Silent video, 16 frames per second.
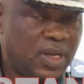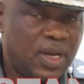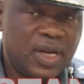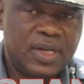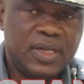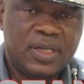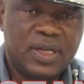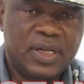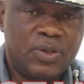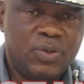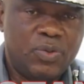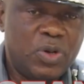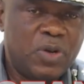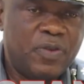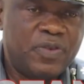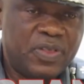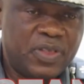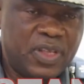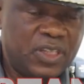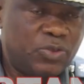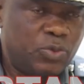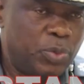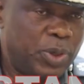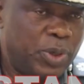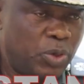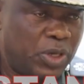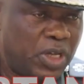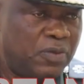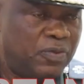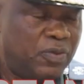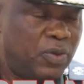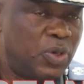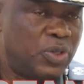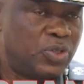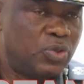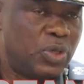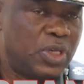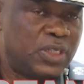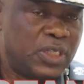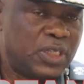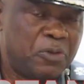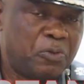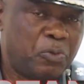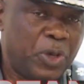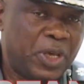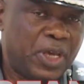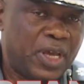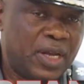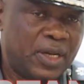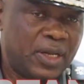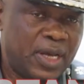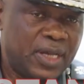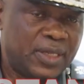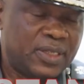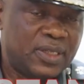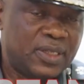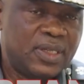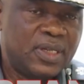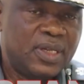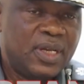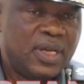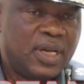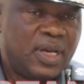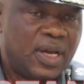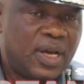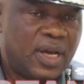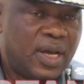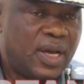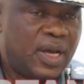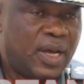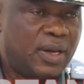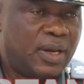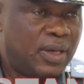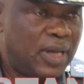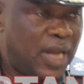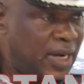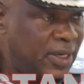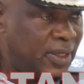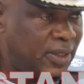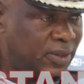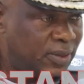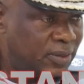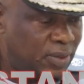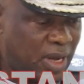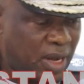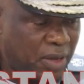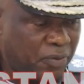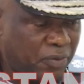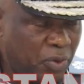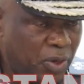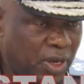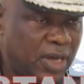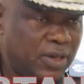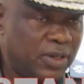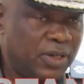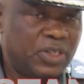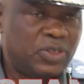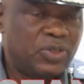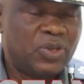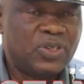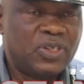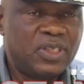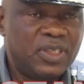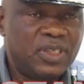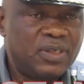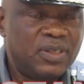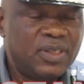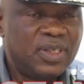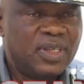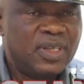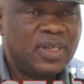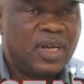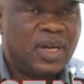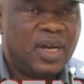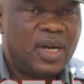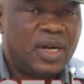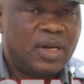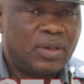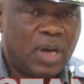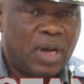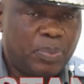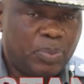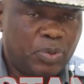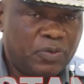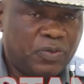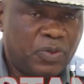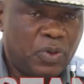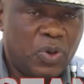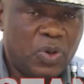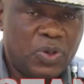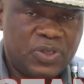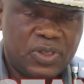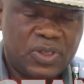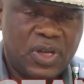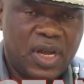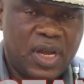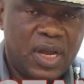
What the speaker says: And one of the things we'll be looking forward to is if we can get land, if you can graciously approve for us